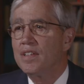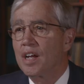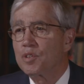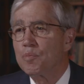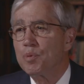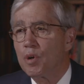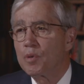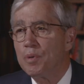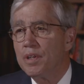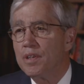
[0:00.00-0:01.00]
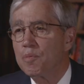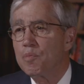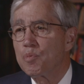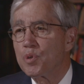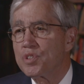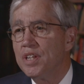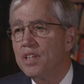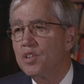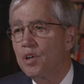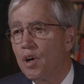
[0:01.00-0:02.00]
Dr. Bjorkman
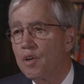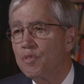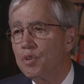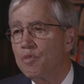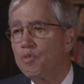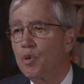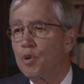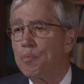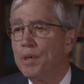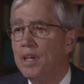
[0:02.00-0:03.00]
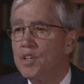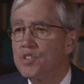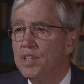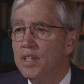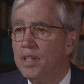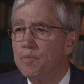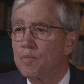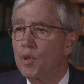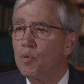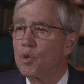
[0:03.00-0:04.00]
proceeded to Harvard for her PhD,
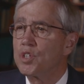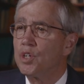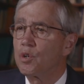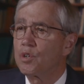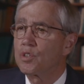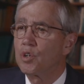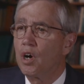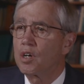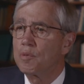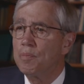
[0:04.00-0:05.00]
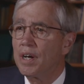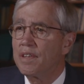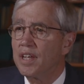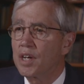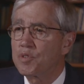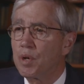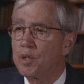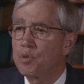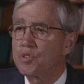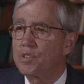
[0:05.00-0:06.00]
where she heard a talk by the X-ray
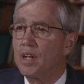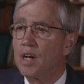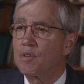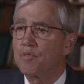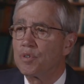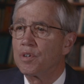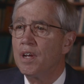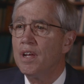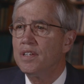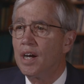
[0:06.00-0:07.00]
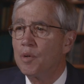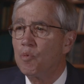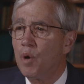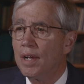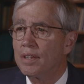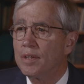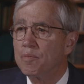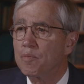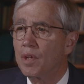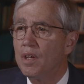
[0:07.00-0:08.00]
crystallographer Don Wiley
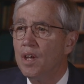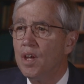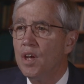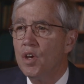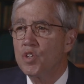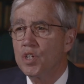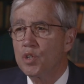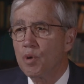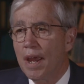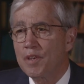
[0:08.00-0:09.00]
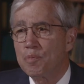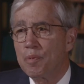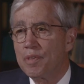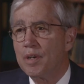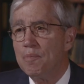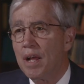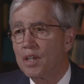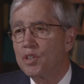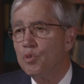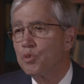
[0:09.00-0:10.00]
she grasped that a
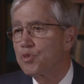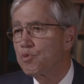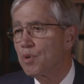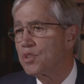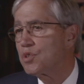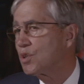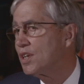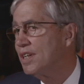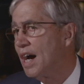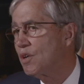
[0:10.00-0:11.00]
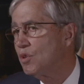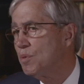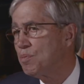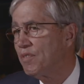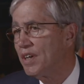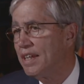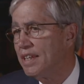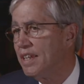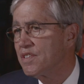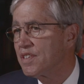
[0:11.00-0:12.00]
molecule's structure could not only provide
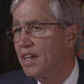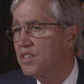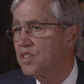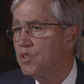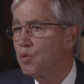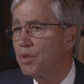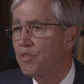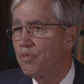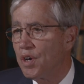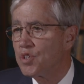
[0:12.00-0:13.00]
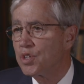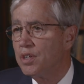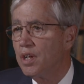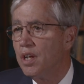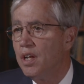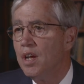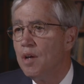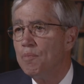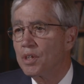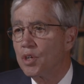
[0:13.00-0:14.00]
insights into its function,
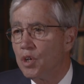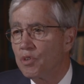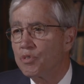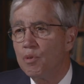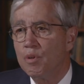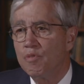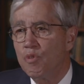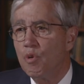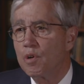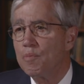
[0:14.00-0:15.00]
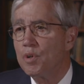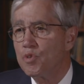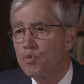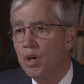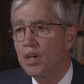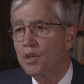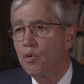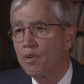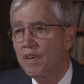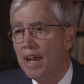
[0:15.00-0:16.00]
but could also inform drug
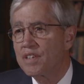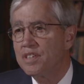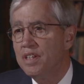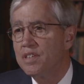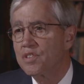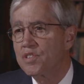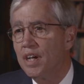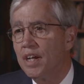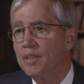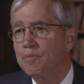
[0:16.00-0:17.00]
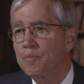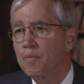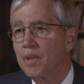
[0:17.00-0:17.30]
or vaccine design.